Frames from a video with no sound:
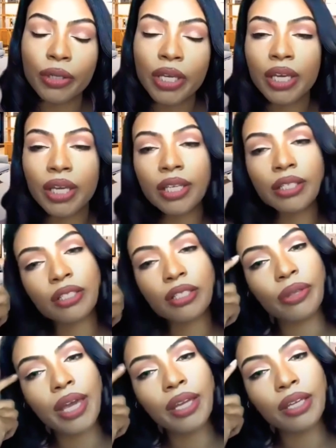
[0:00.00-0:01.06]
And so
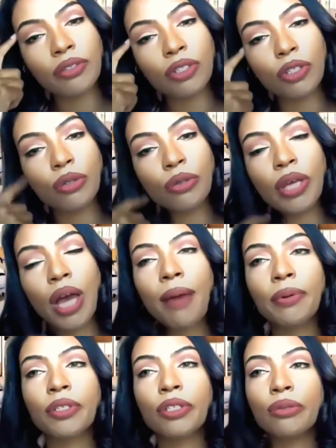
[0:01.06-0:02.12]
that gives you the
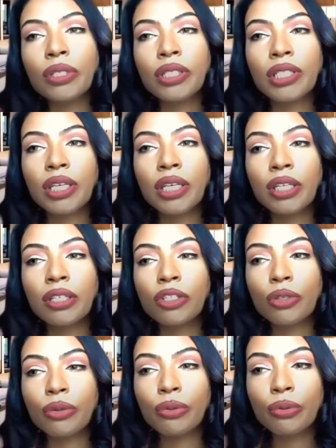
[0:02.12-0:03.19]
opportunity
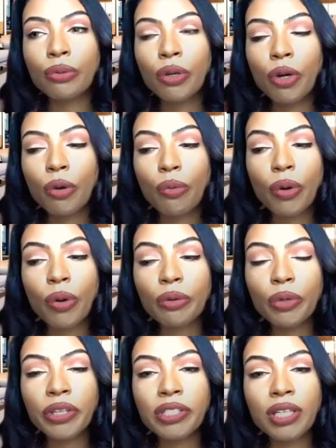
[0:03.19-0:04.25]
to work
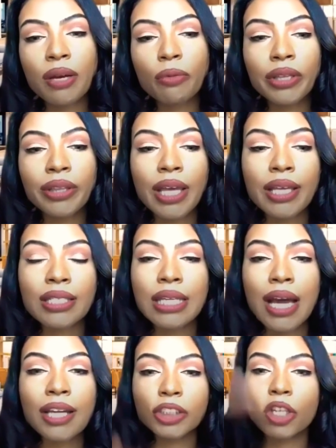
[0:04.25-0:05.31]
with someone that's
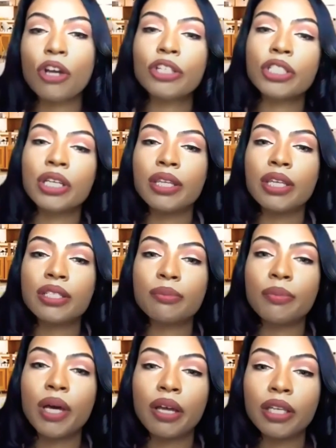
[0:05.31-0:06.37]
not charging this
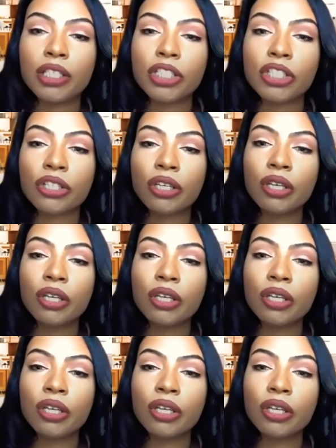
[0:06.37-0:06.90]
much,